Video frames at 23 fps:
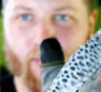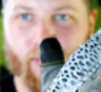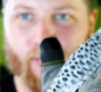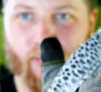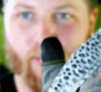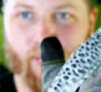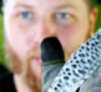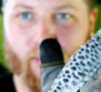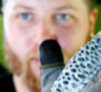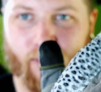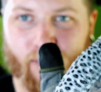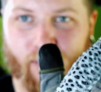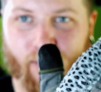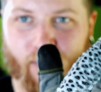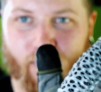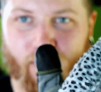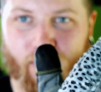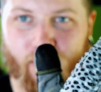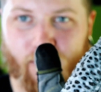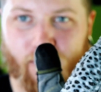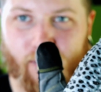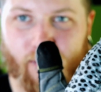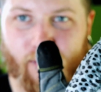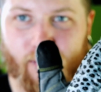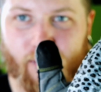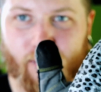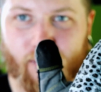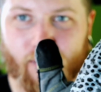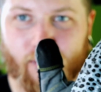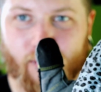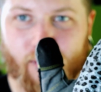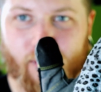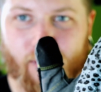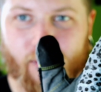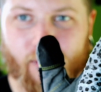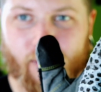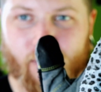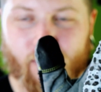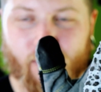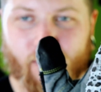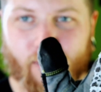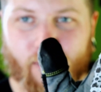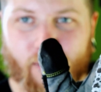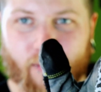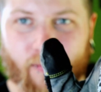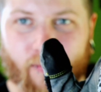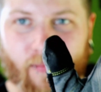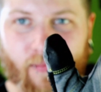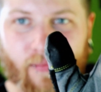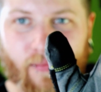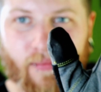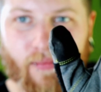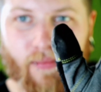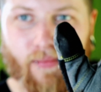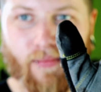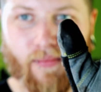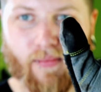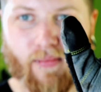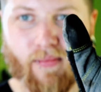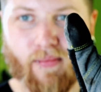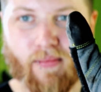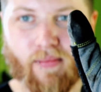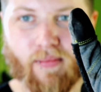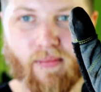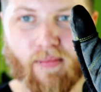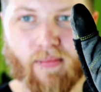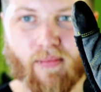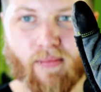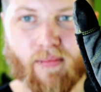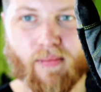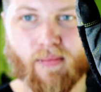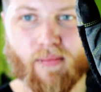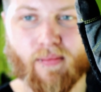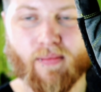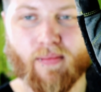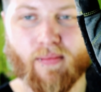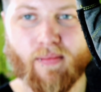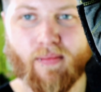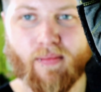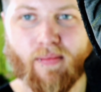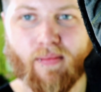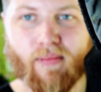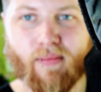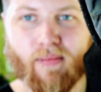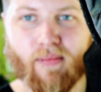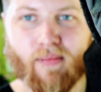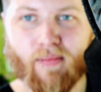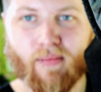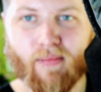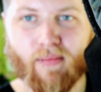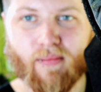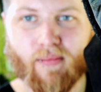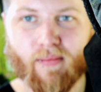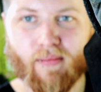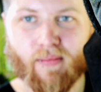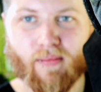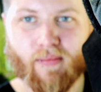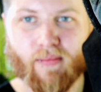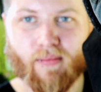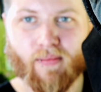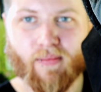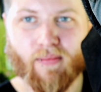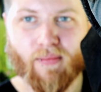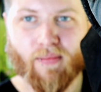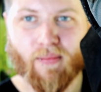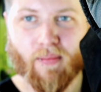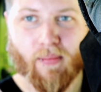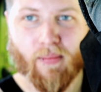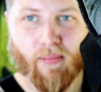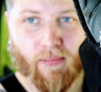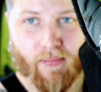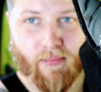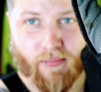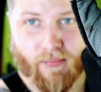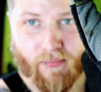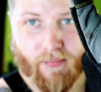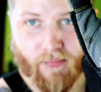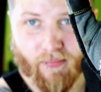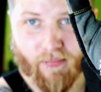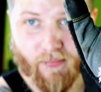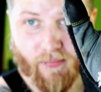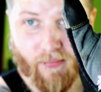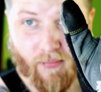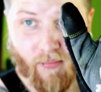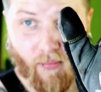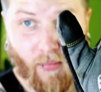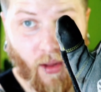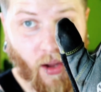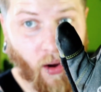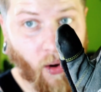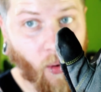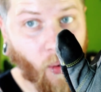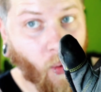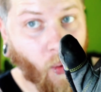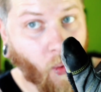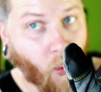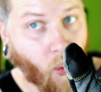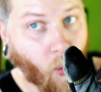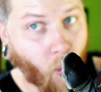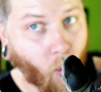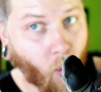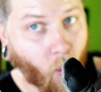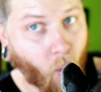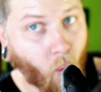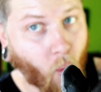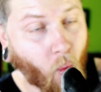Nothing is said.